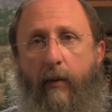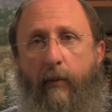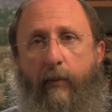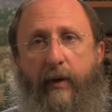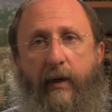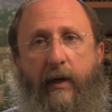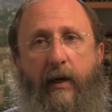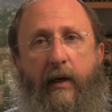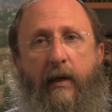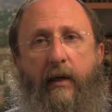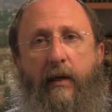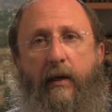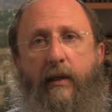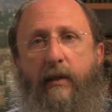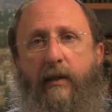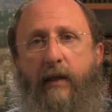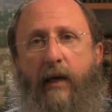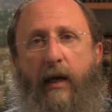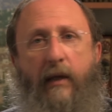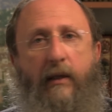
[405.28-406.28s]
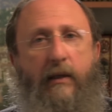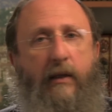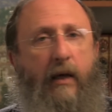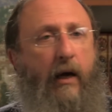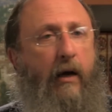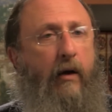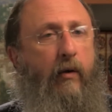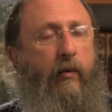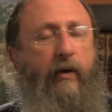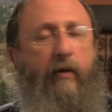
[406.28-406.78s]
that's
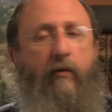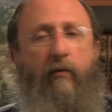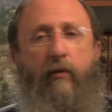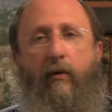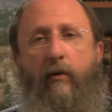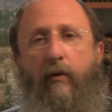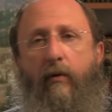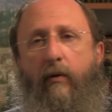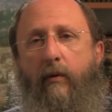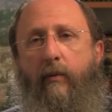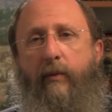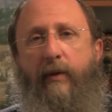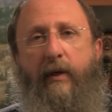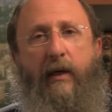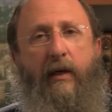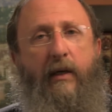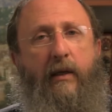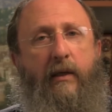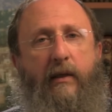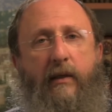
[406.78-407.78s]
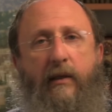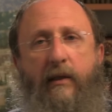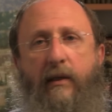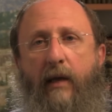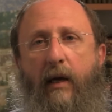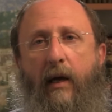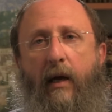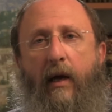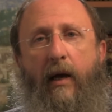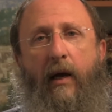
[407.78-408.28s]
how we roll, because
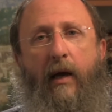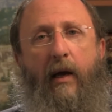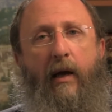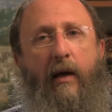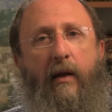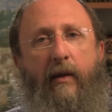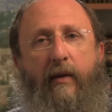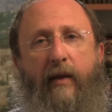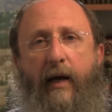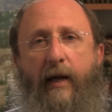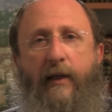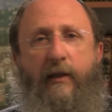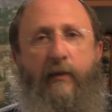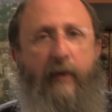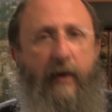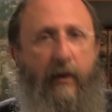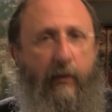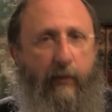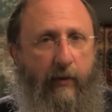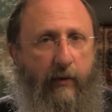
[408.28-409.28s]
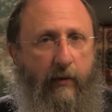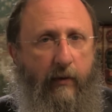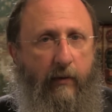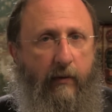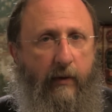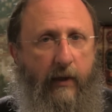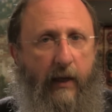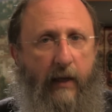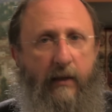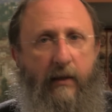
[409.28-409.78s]
that's
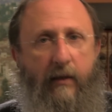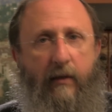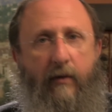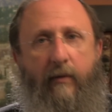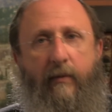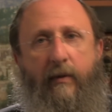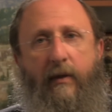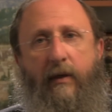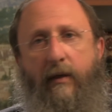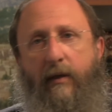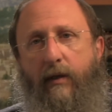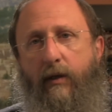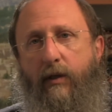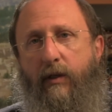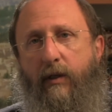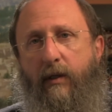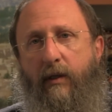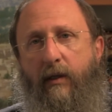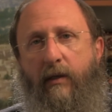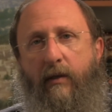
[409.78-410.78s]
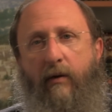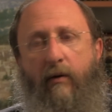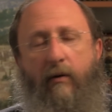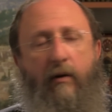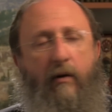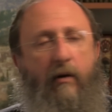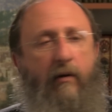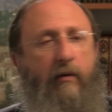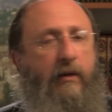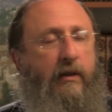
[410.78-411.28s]
people, that's the human condition, don't
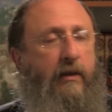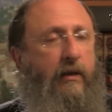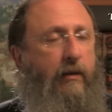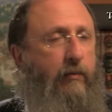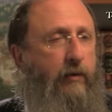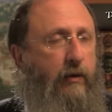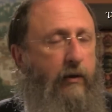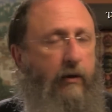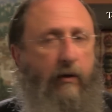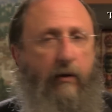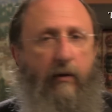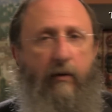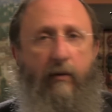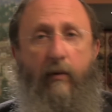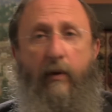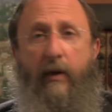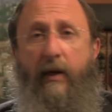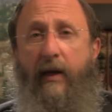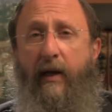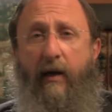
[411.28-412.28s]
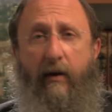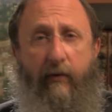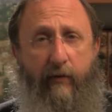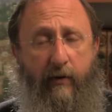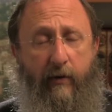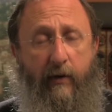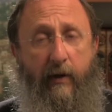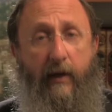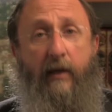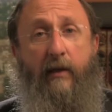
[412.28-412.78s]
it always seem to go,
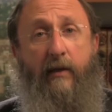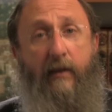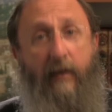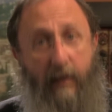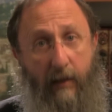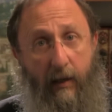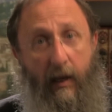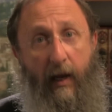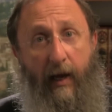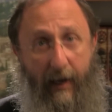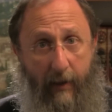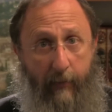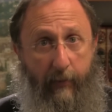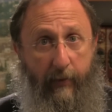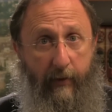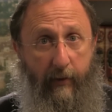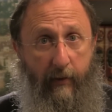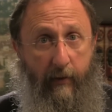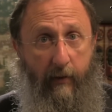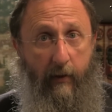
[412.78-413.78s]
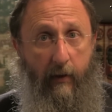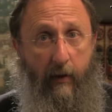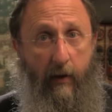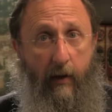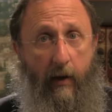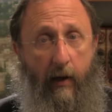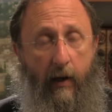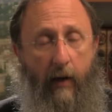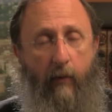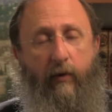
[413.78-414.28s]
whatever. It did happen.
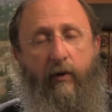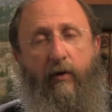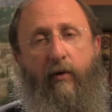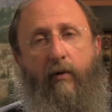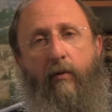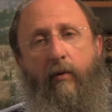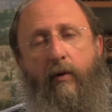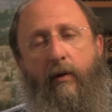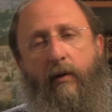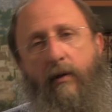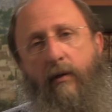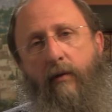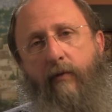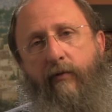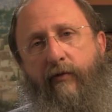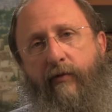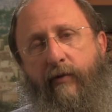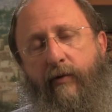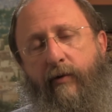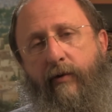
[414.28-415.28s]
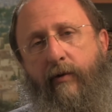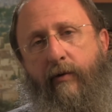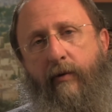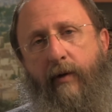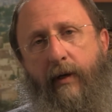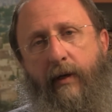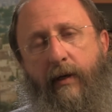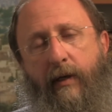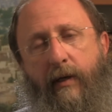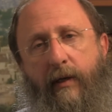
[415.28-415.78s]
I want to go a little further
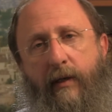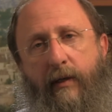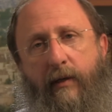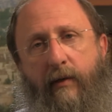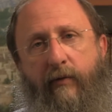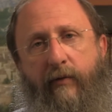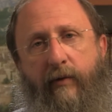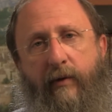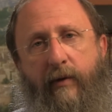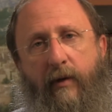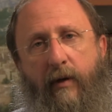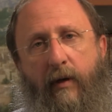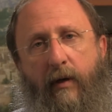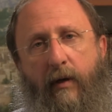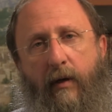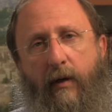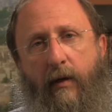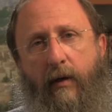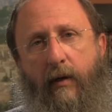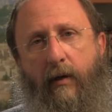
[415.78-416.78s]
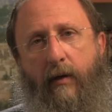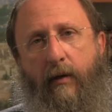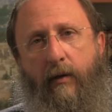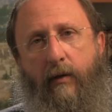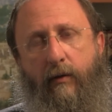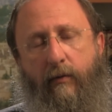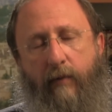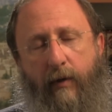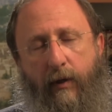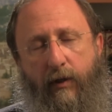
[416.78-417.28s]
and in a different
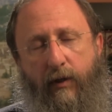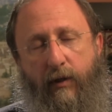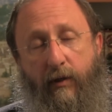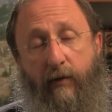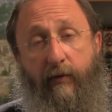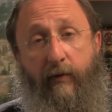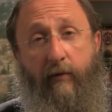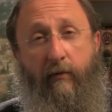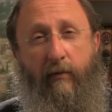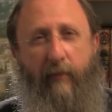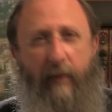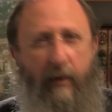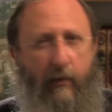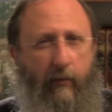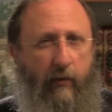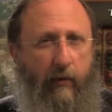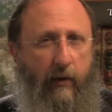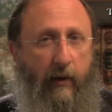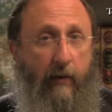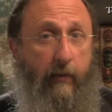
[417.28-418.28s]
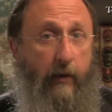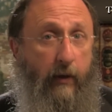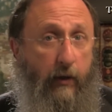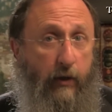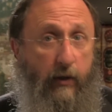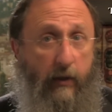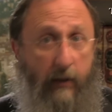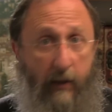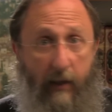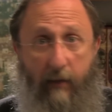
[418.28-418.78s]
direction. If you remember, I
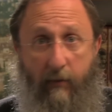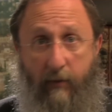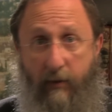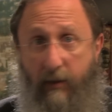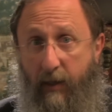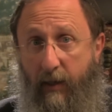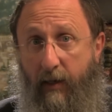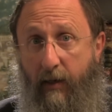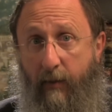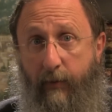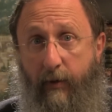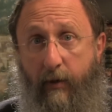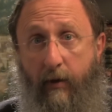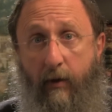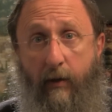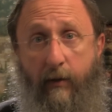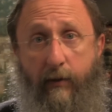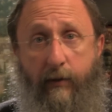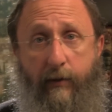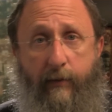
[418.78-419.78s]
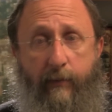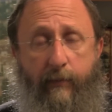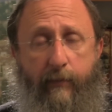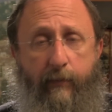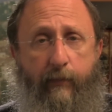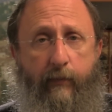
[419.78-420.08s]
mentioned that I was tied up in knots.